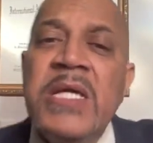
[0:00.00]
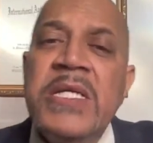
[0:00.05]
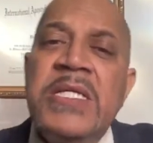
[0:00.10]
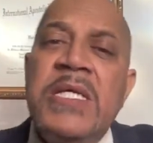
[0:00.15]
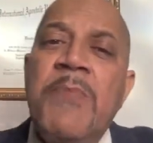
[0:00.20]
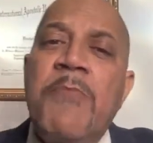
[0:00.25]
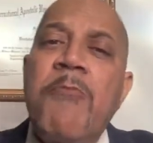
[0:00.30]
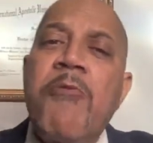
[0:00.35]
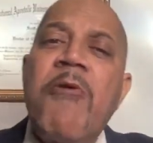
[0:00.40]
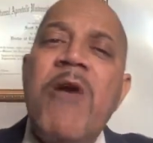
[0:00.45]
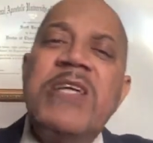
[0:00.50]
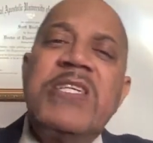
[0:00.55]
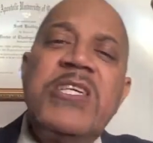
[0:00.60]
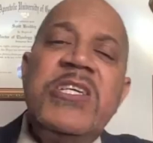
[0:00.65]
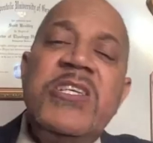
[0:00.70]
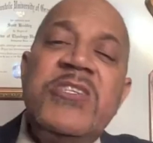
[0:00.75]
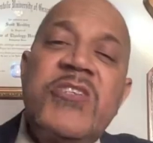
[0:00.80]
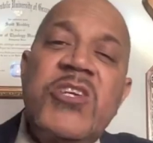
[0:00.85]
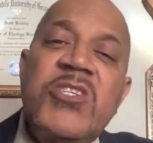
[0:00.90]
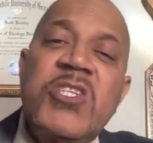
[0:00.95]

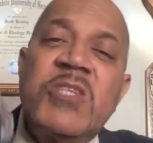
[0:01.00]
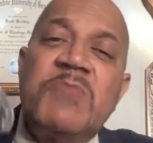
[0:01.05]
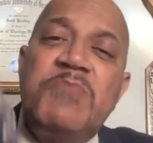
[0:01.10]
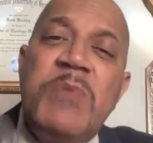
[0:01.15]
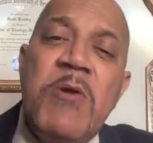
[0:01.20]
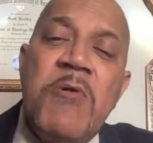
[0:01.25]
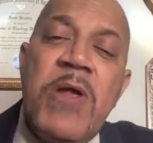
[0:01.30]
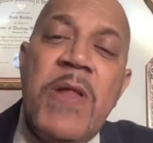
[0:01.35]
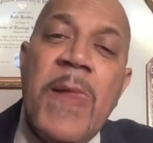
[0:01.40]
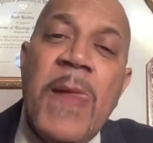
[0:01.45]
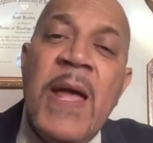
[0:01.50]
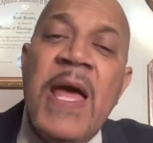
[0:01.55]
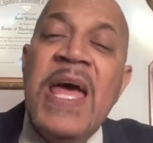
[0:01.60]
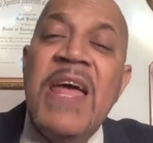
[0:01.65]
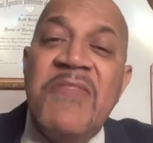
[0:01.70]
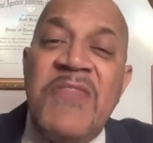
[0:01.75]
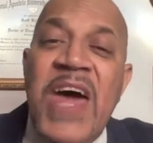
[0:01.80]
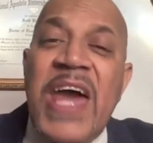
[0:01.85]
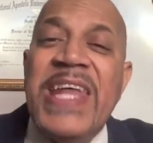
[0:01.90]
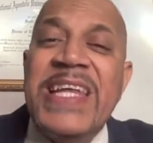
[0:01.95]
Depression is a spirit
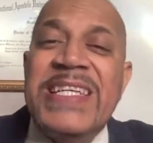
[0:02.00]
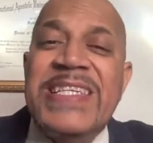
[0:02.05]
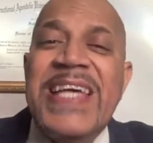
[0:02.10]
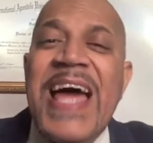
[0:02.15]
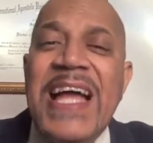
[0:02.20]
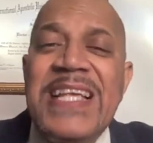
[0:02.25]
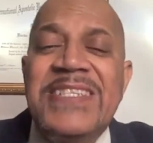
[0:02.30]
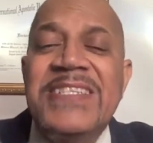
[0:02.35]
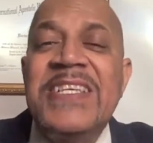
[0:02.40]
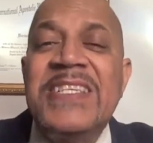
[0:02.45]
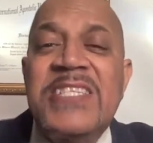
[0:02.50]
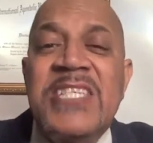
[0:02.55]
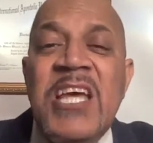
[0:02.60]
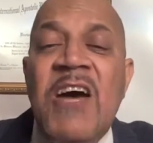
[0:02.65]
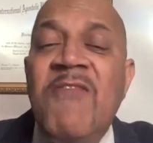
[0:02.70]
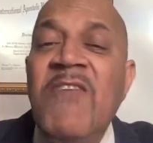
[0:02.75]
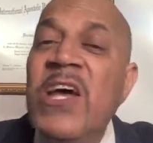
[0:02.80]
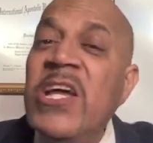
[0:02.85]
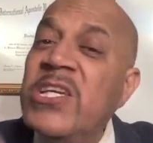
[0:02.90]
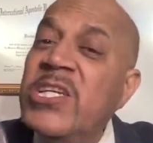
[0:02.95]
that attaches
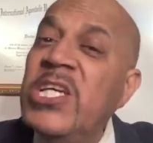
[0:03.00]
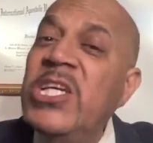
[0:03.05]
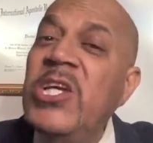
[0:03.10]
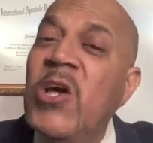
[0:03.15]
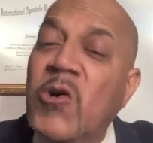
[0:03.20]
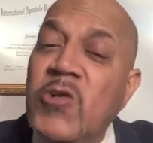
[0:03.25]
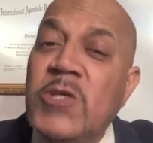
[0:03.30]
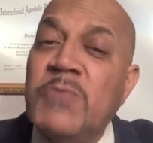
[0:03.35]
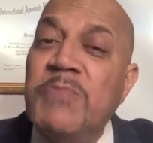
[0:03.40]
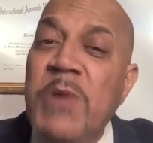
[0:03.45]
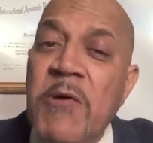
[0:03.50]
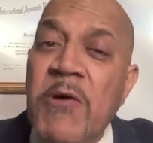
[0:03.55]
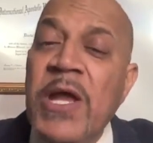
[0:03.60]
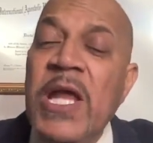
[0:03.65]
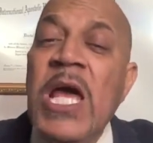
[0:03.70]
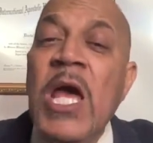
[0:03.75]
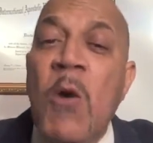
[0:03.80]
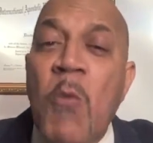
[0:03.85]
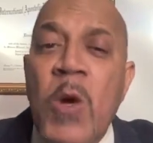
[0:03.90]
itself to your spirit.